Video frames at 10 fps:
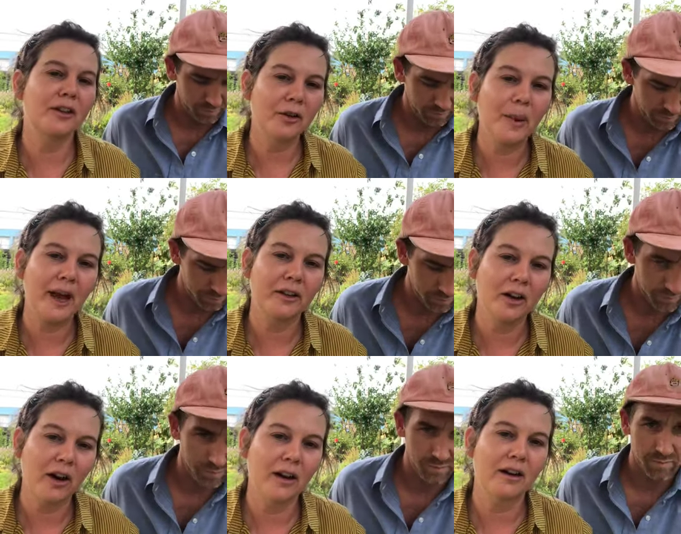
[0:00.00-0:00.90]
Speaker 1: in your
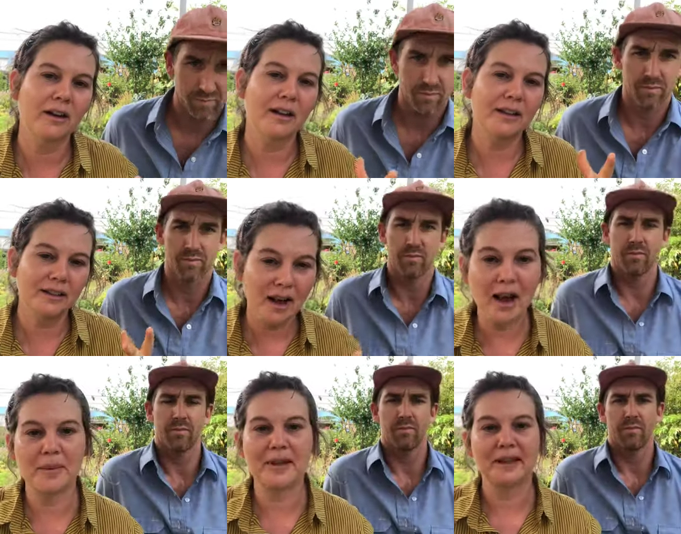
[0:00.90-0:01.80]
backyard is a
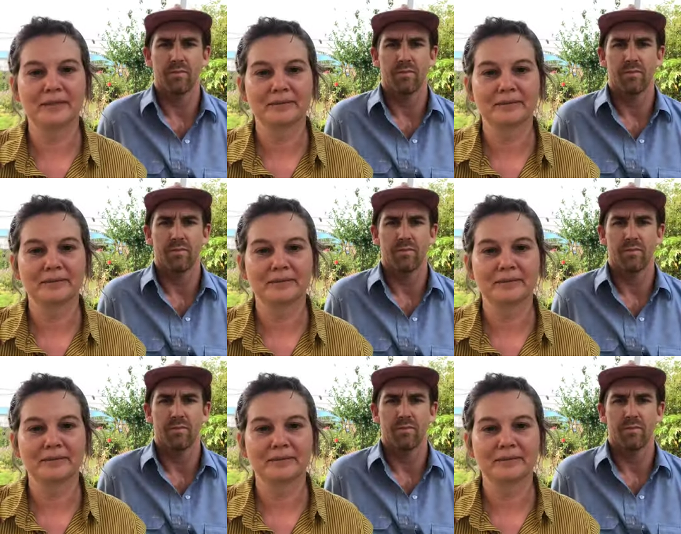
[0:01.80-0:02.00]
hobby,